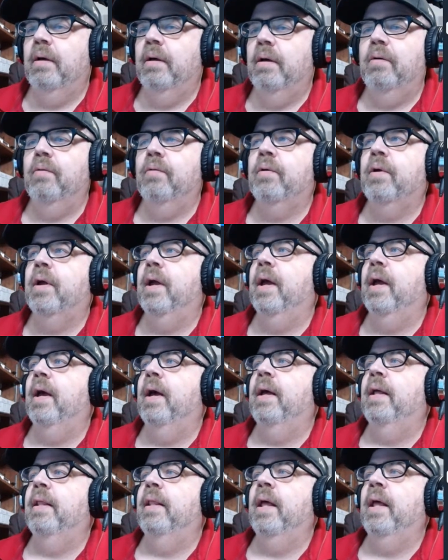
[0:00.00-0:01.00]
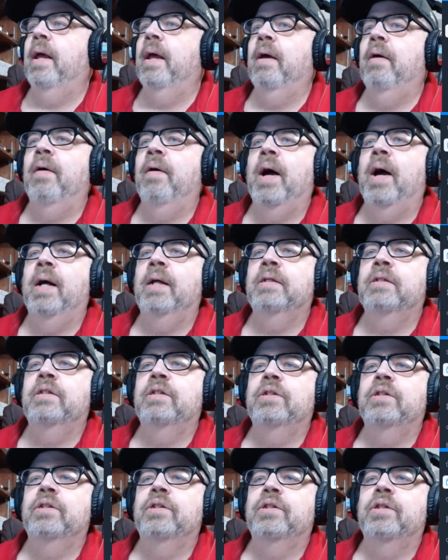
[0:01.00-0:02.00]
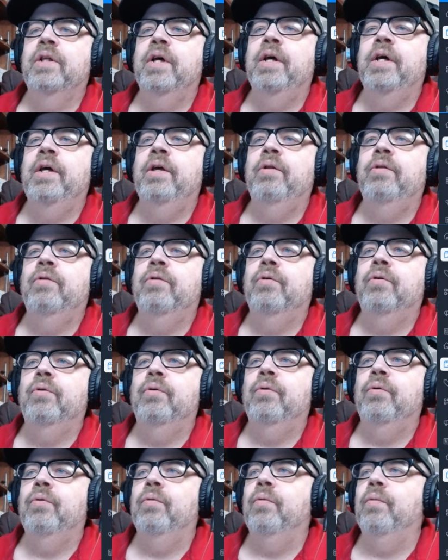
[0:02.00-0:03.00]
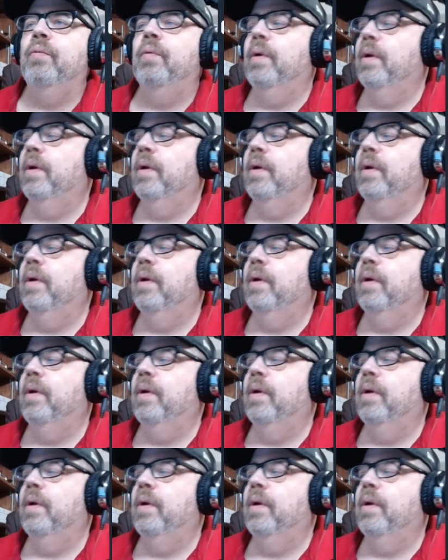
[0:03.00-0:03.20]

Okay, now I just need to